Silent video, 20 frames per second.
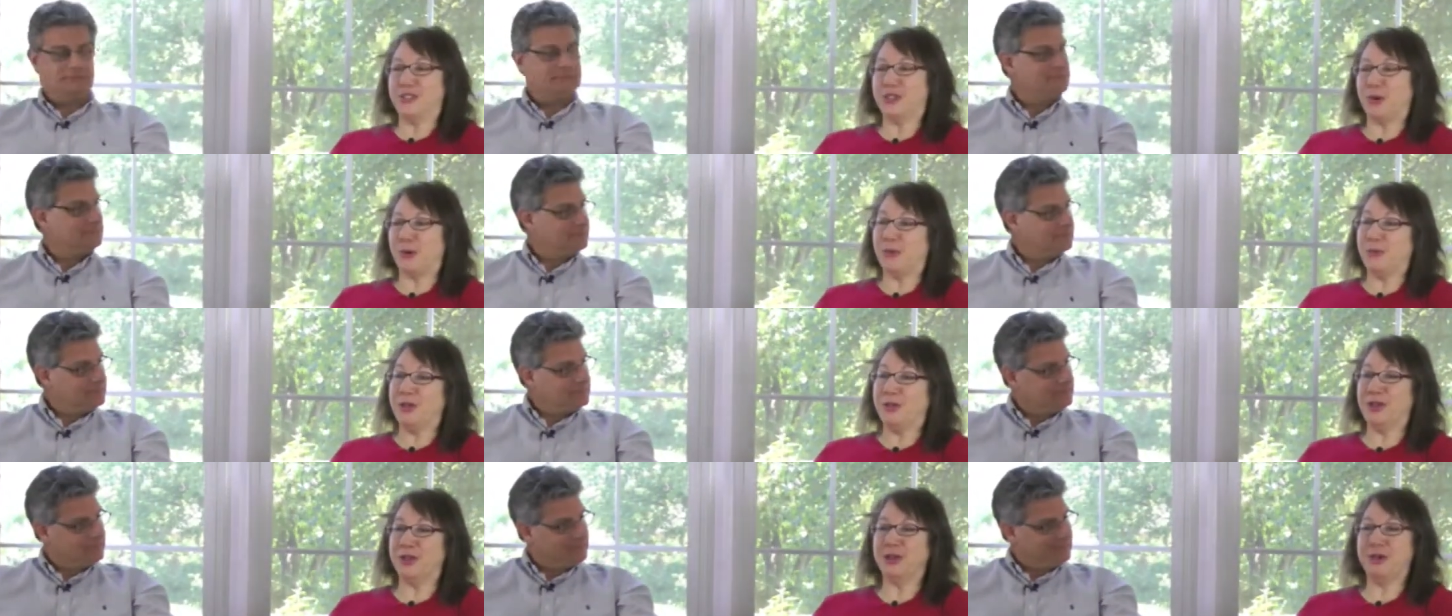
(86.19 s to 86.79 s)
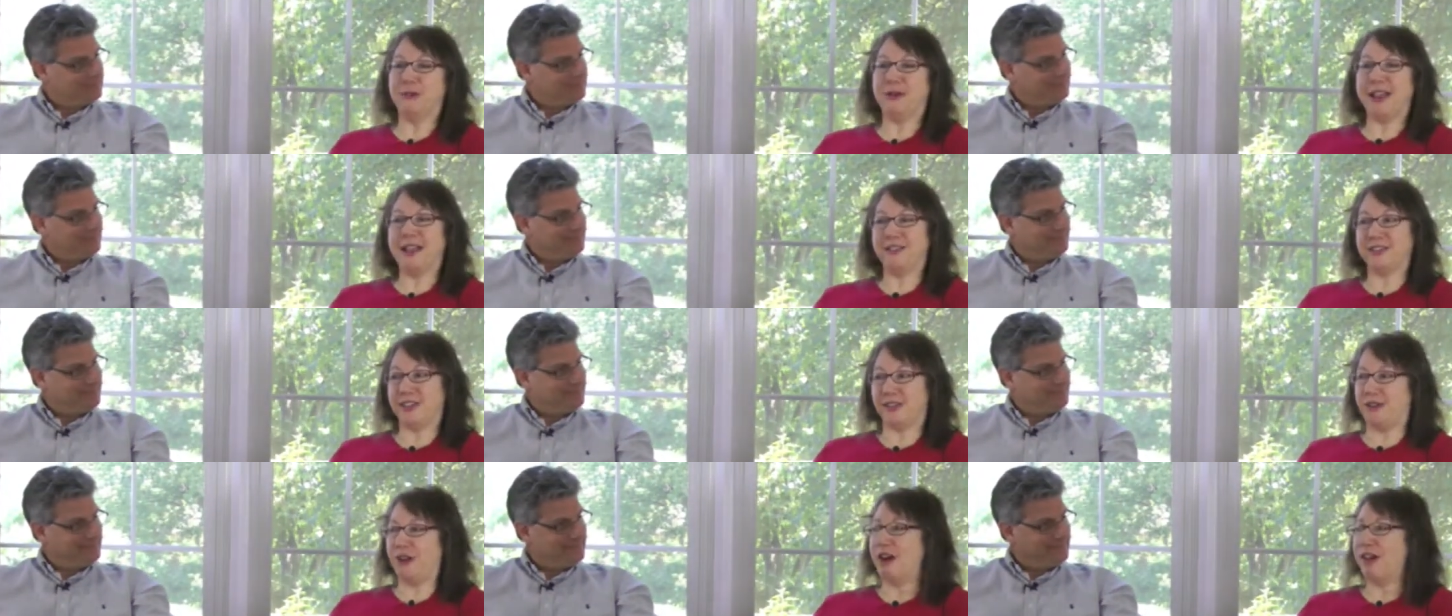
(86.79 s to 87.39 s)
Speaker 1: So when we look
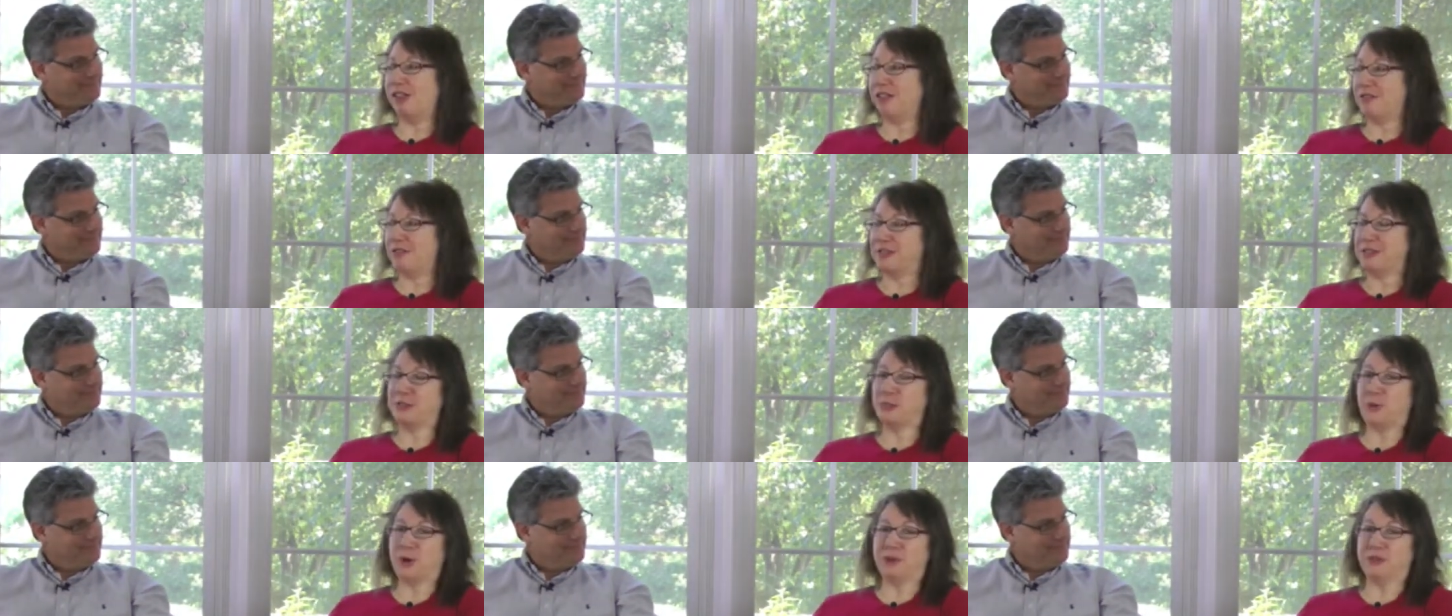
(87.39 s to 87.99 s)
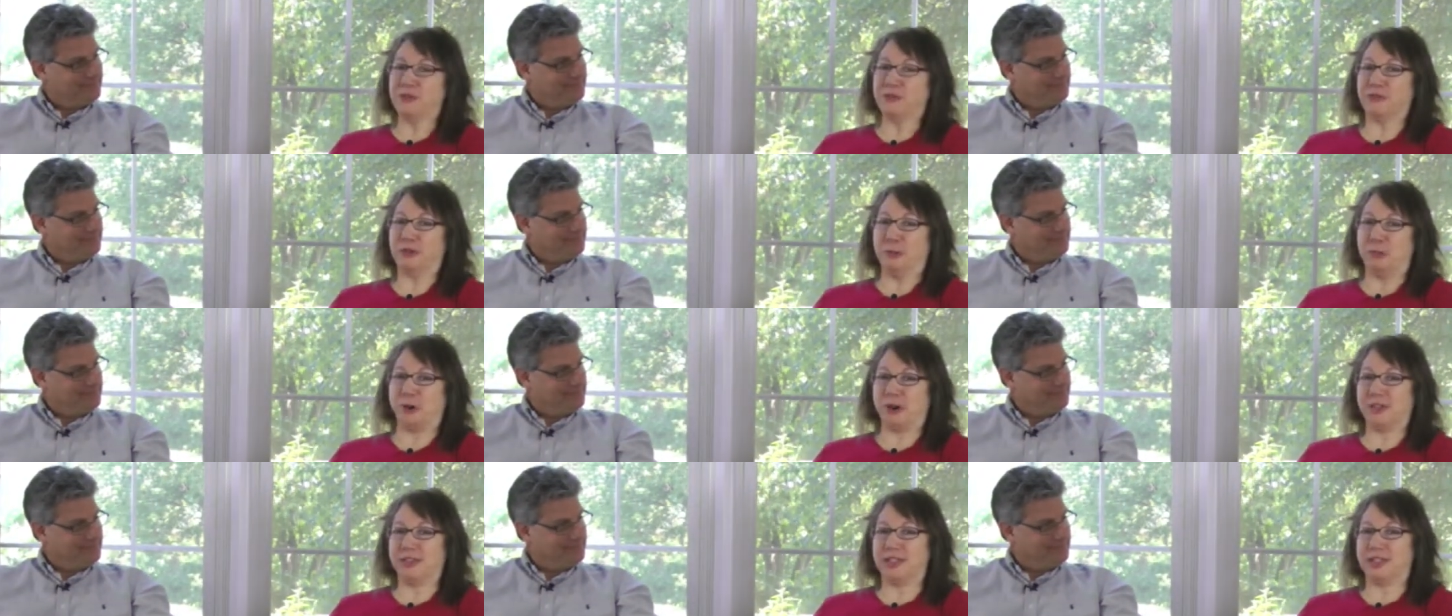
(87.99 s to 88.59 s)
around at all of this wonderful
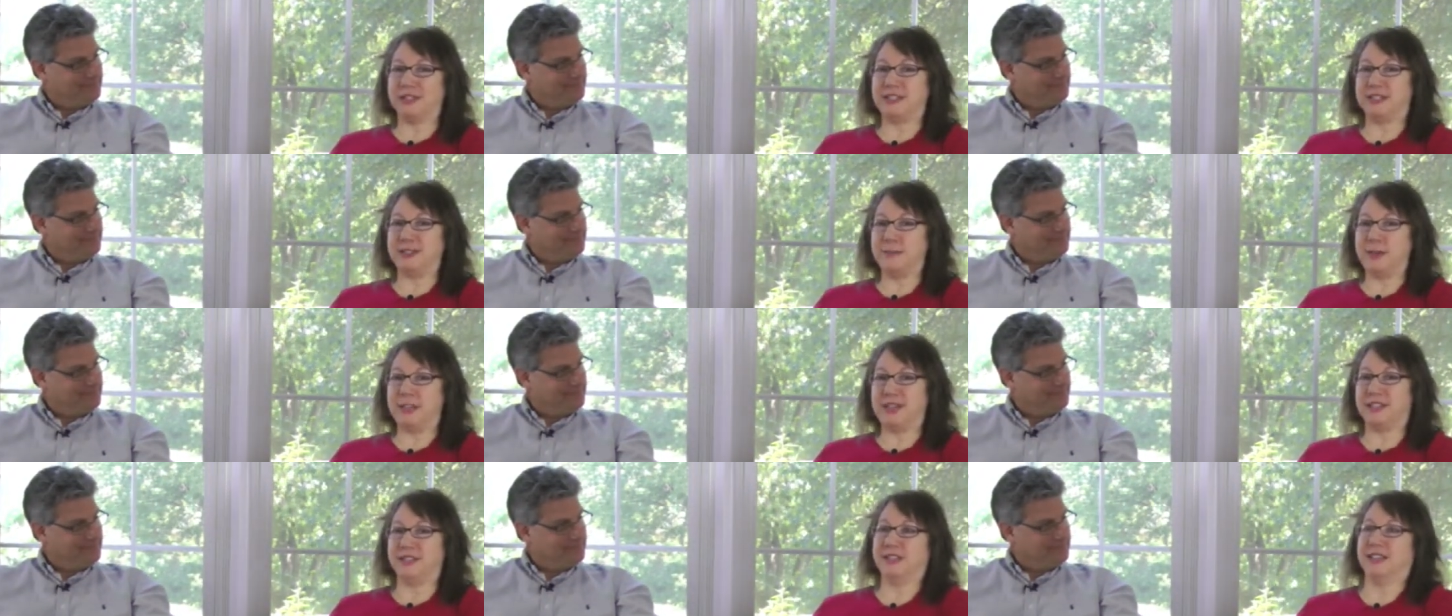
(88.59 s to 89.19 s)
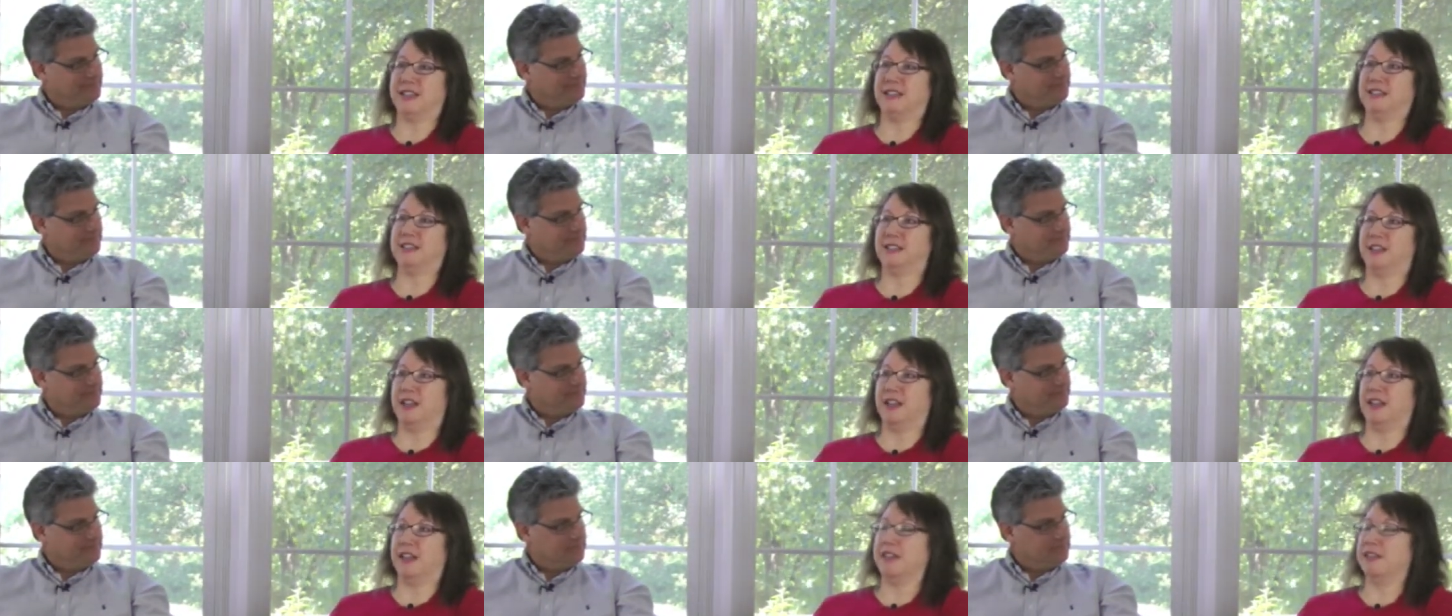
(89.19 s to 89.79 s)
work that DBS has
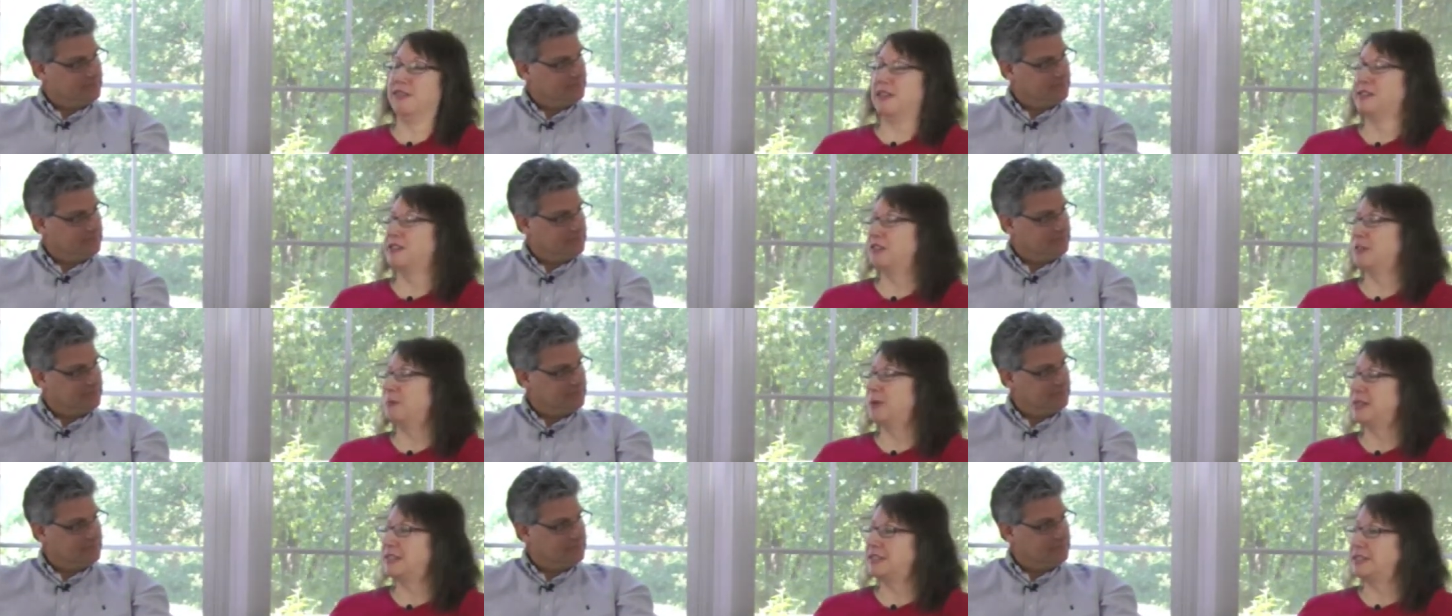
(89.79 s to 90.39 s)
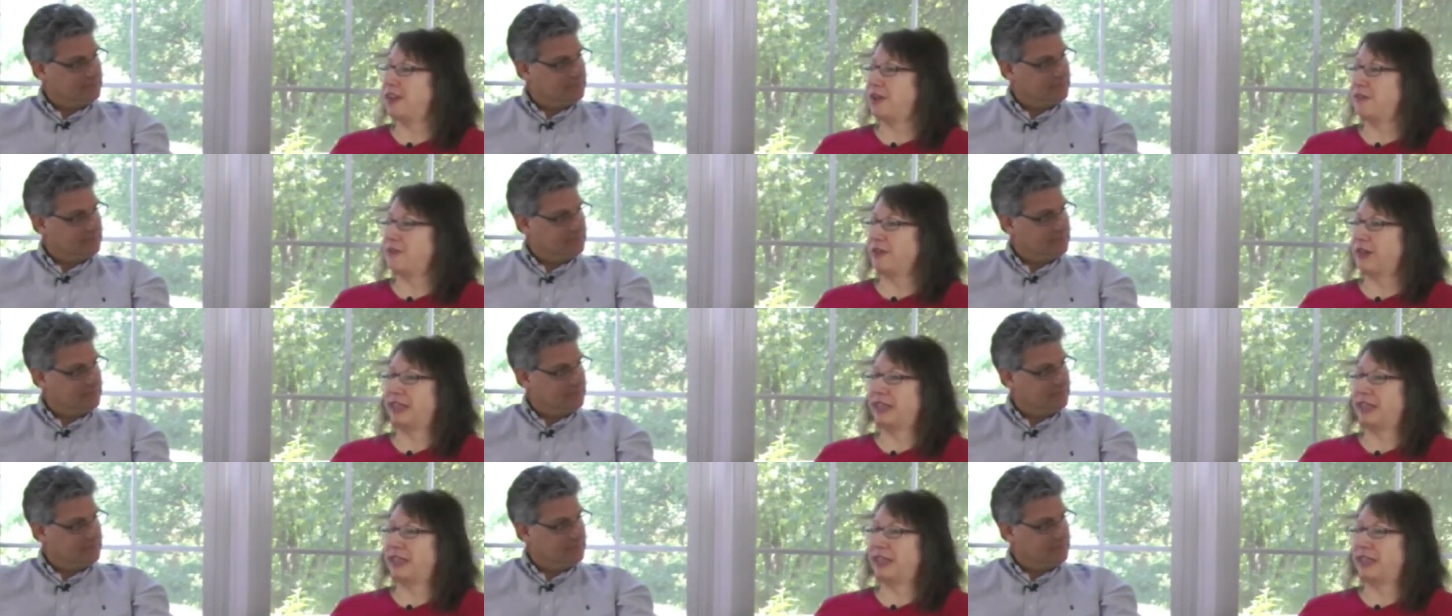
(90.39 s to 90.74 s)
done, I think to myself,